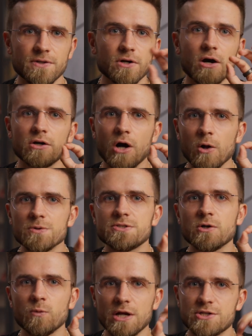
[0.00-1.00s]
there are
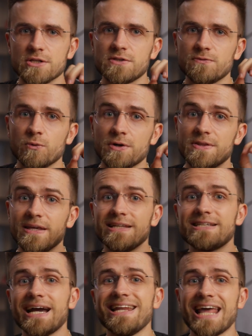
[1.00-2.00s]
also widgets for the
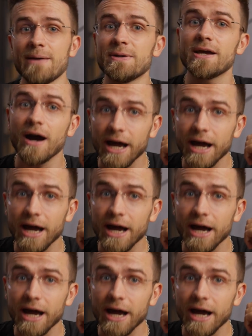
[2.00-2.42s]
dynamic